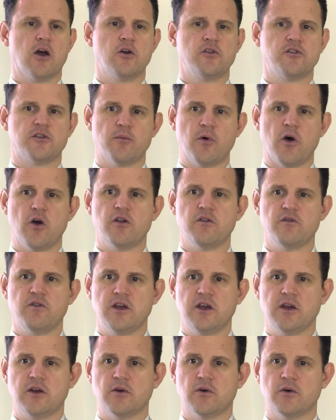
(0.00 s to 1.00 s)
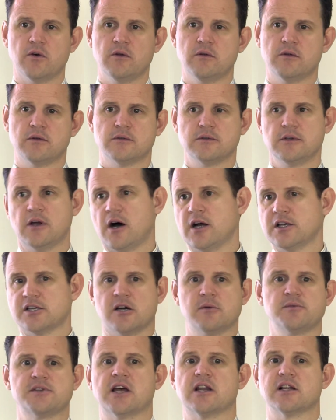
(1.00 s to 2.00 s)
owns a motor vehicle, 9
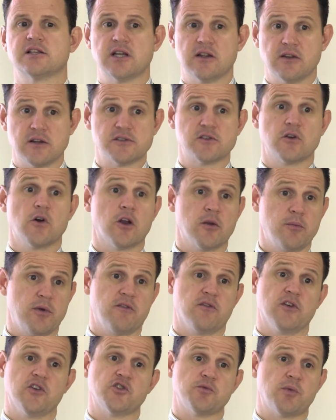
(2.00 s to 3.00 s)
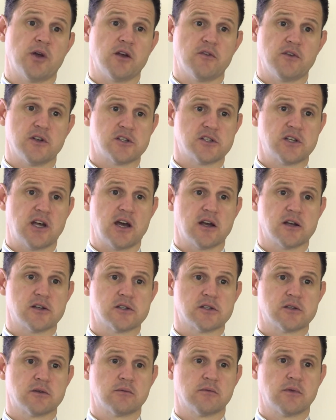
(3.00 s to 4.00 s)
times out of 10 there's got to be fringe benefits
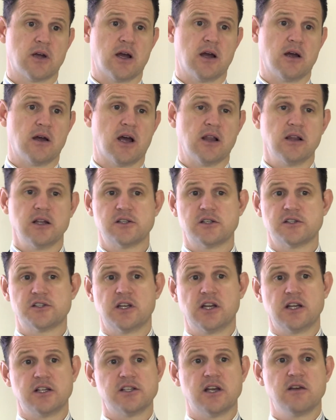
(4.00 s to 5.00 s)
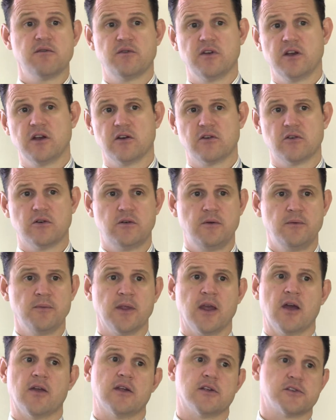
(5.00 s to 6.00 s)
tax. Unless it's an exempt vehicle,
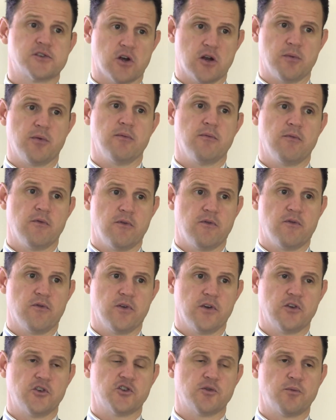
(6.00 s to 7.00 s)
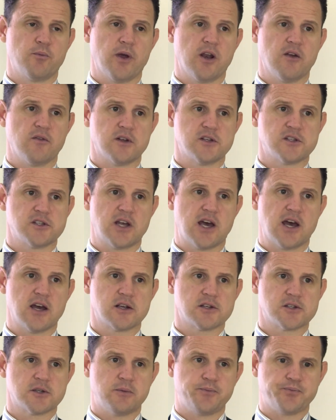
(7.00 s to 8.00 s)
there's got to be fringe benefits
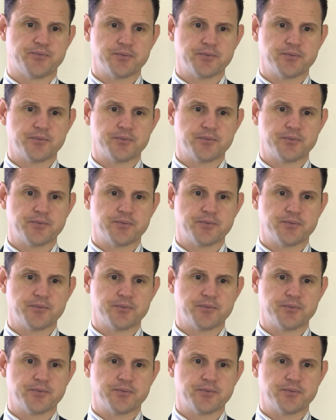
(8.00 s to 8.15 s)
tax.